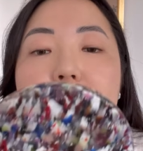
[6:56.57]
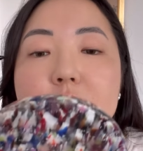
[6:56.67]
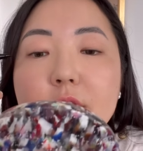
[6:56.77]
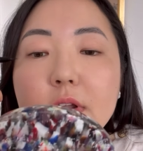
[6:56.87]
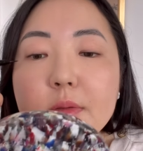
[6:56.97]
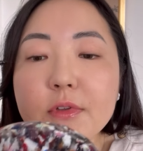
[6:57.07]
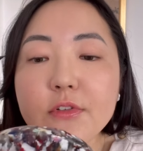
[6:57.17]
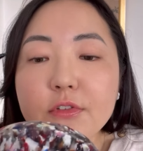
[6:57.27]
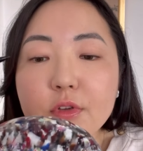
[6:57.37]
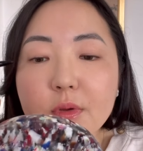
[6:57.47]
So let me
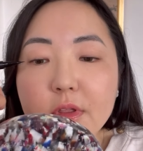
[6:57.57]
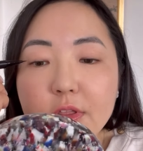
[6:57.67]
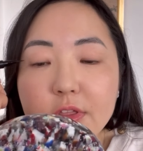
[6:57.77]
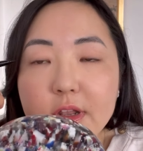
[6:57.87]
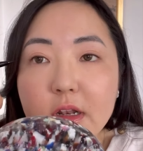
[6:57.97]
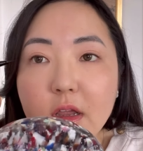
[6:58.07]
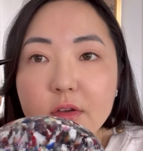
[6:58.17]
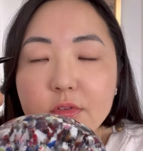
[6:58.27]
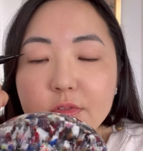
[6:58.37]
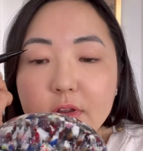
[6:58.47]
just do a thin
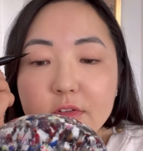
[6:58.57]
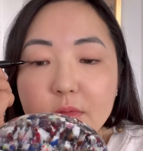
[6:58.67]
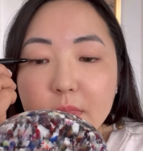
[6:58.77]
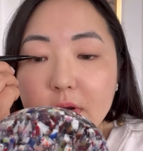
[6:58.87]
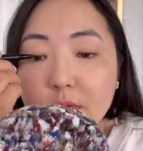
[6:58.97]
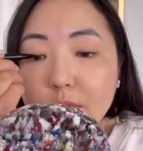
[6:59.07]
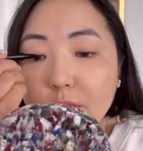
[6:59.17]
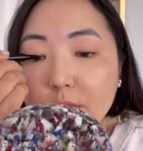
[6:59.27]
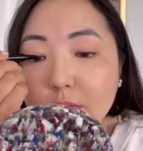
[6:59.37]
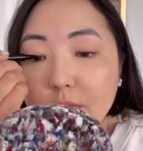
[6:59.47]
line first on my
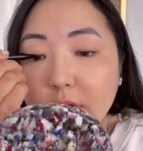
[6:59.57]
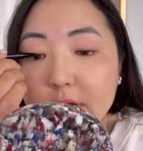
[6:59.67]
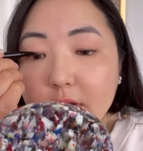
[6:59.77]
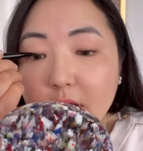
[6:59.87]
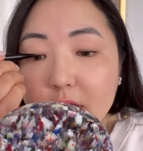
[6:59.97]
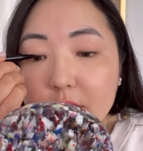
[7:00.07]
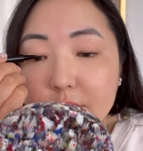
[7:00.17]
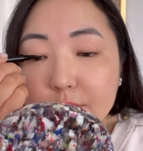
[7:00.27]
right eye.